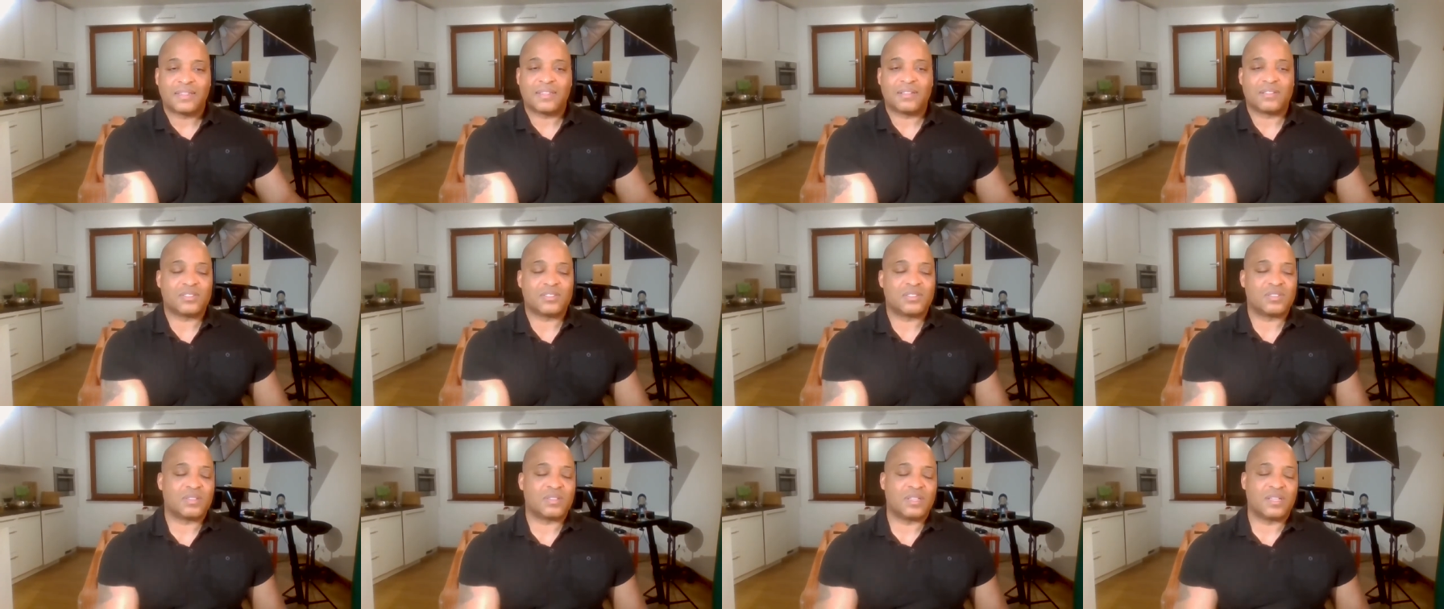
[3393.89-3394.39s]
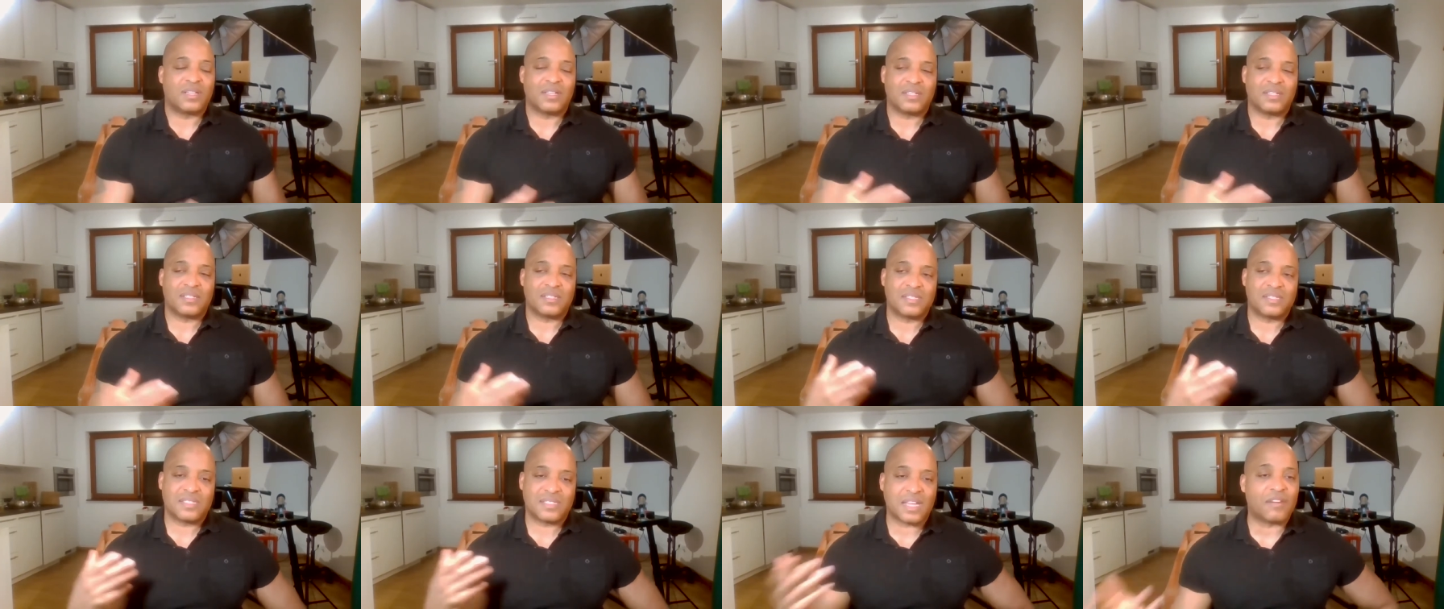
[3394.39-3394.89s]
there's
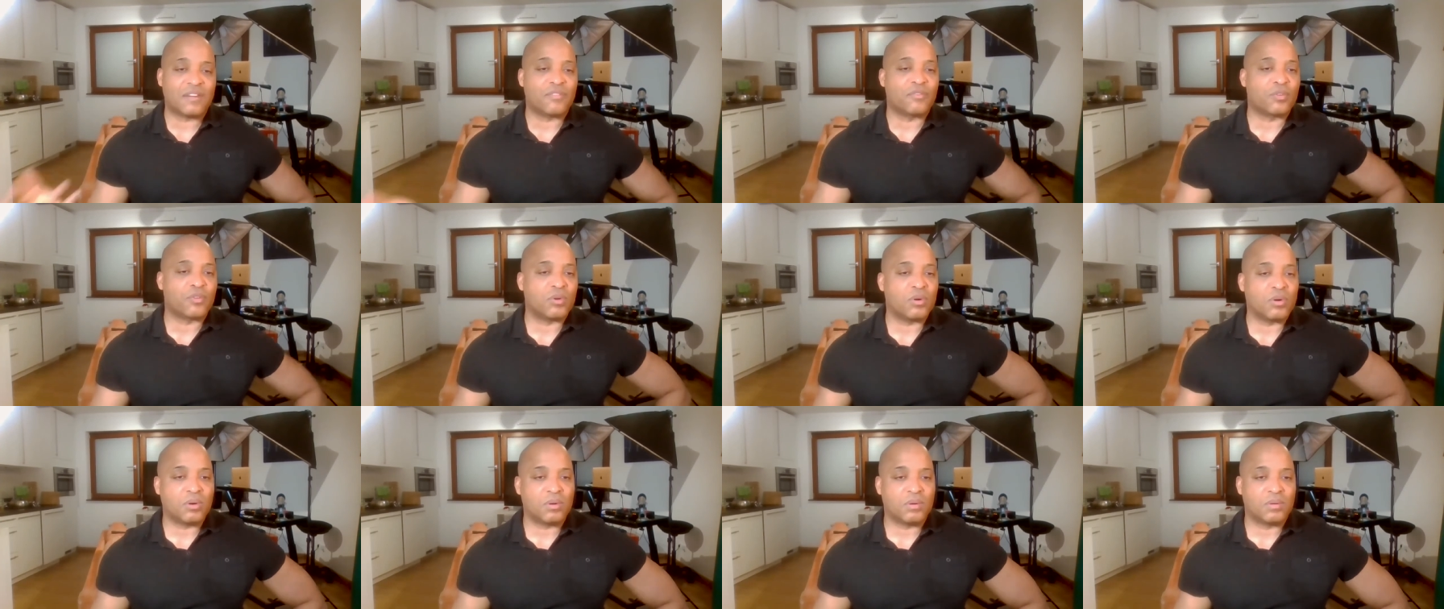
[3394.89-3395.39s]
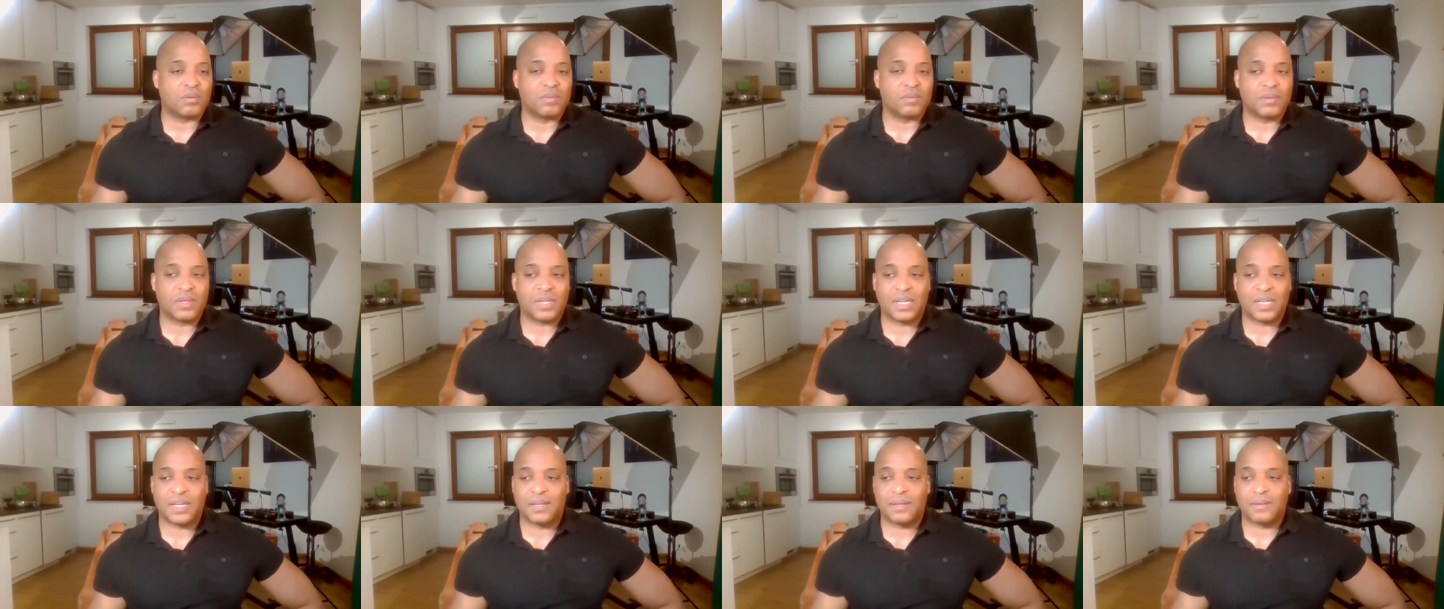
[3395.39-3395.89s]
several
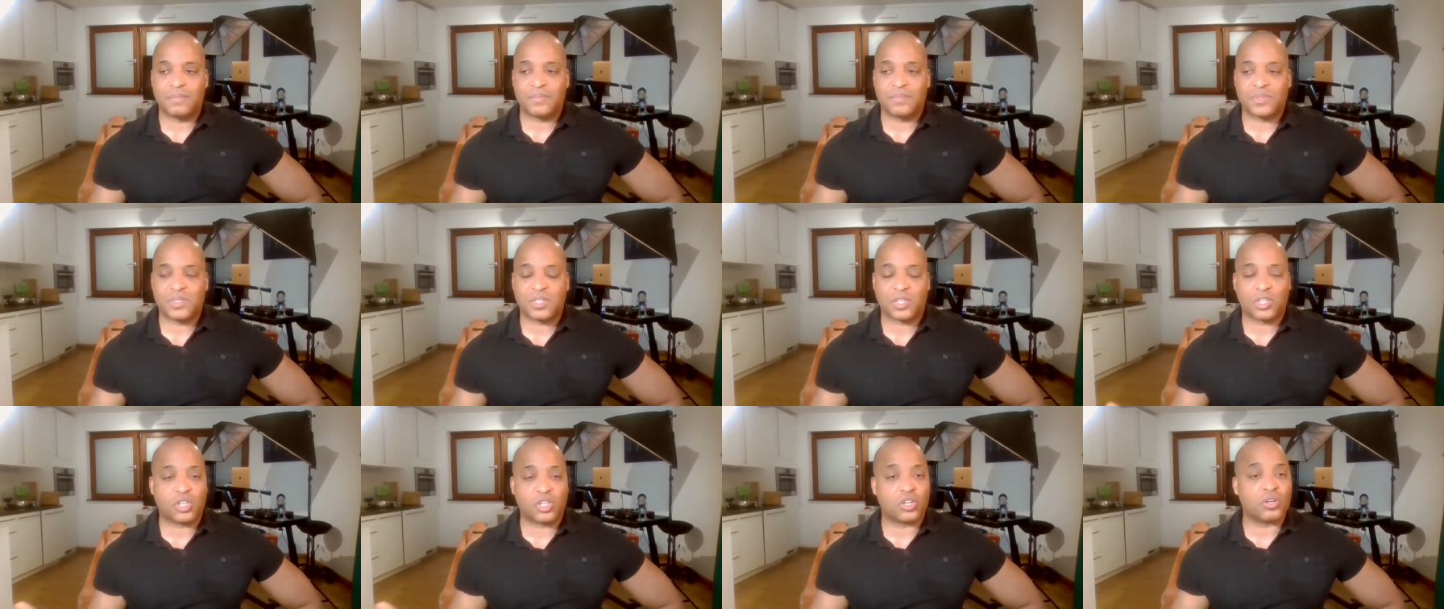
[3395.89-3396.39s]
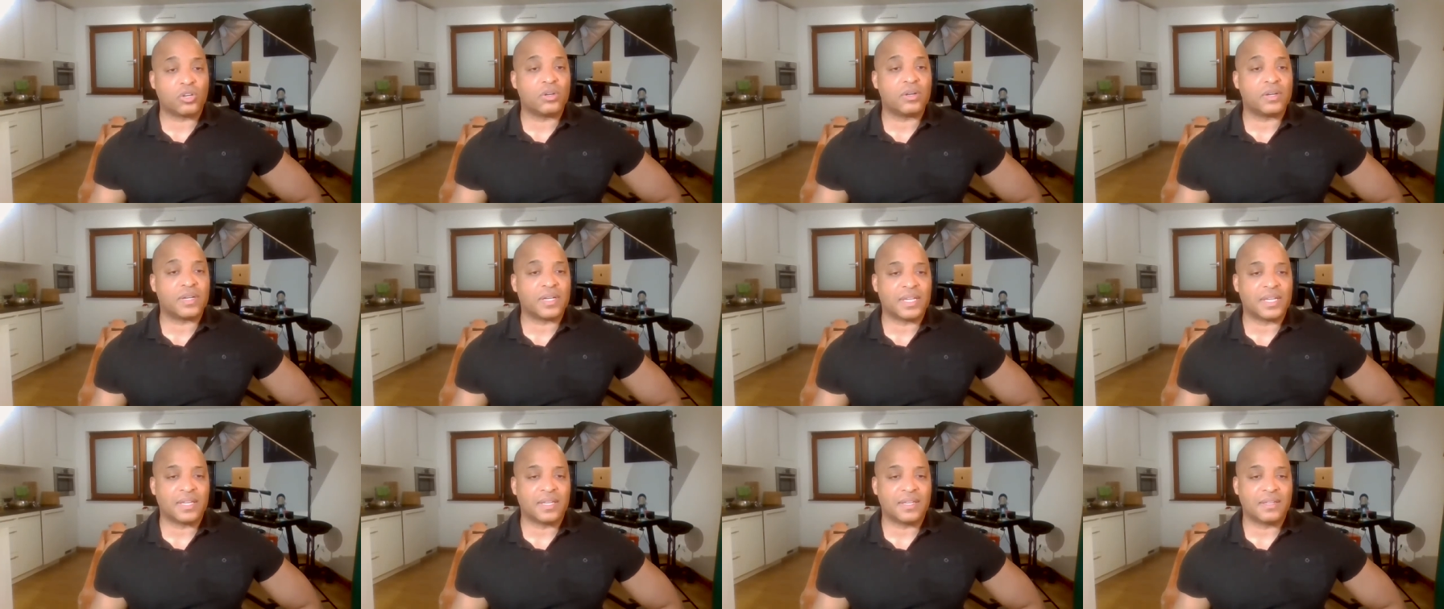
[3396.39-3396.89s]
um,
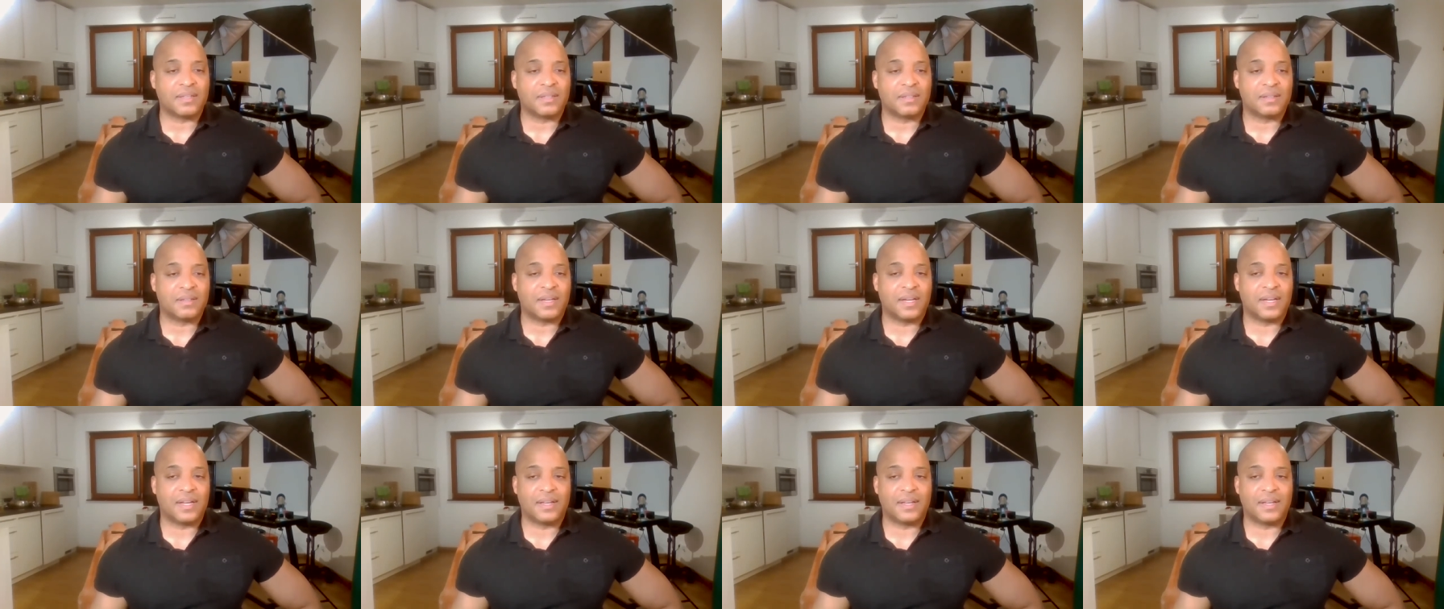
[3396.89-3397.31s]
security.